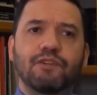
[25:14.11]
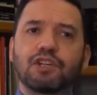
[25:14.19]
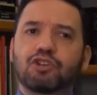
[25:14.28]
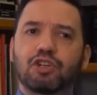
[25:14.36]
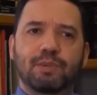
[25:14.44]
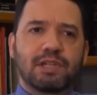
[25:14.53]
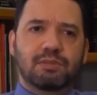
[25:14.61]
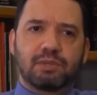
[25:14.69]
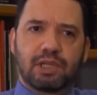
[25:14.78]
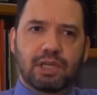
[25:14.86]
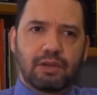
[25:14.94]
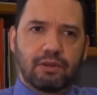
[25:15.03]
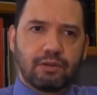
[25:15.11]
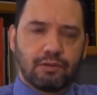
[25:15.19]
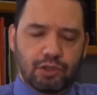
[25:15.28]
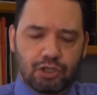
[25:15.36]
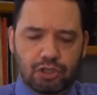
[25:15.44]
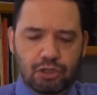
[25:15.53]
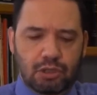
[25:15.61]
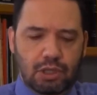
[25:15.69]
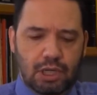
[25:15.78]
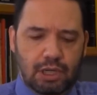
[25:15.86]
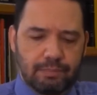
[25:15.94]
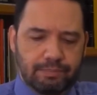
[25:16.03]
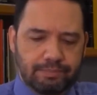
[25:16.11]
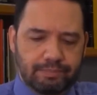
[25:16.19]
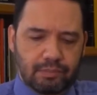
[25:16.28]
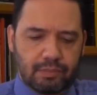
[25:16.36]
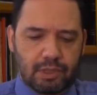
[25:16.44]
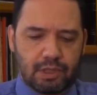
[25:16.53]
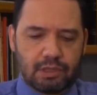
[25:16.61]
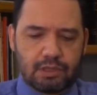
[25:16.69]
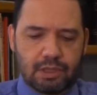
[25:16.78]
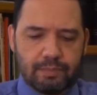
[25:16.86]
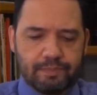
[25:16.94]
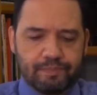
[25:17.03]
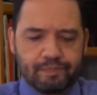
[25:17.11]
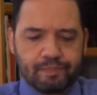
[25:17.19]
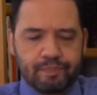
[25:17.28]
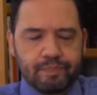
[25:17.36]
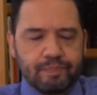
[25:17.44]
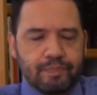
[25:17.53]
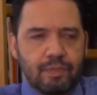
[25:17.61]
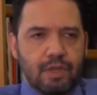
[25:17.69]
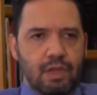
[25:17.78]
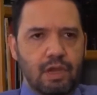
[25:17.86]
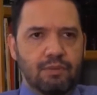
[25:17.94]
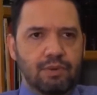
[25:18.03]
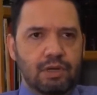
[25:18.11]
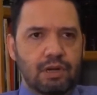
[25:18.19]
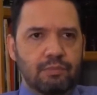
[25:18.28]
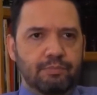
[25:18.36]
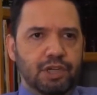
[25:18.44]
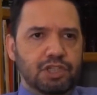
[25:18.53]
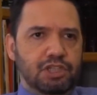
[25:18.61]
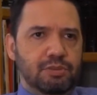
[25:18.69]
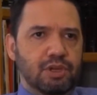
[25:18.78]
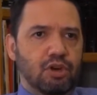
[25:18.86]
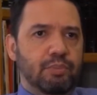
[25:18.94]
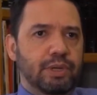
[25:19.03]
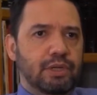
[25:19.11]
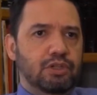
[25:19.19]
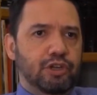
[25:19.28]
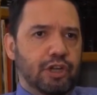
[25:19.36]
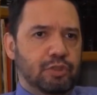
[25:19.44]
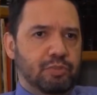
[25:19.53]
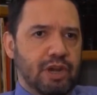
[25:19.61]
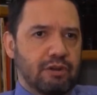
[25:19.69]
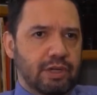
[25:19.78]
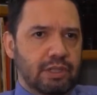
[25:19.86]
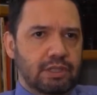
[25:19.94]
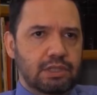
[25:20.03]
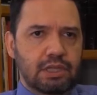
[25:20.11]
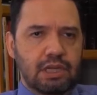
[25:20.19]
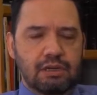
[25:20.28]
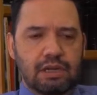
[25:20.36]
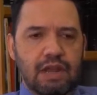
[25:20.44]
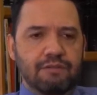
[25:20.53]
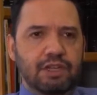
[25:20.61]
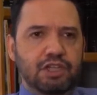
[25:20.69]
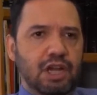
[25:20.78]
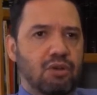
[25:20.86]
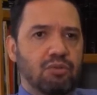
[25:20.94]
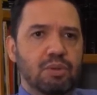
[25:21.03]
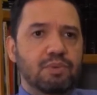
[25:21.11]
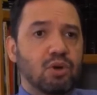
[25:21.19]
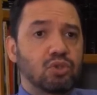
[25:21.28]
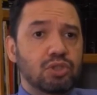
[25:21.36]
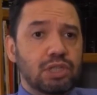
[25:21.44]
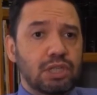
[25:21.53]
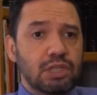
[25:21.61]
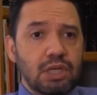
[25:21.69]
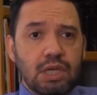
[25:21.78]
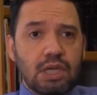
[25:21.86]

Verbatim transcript: Oh, fiscal responsibility, for sure. Um, so I want our budgets to be open, transparent. Every check will be posted.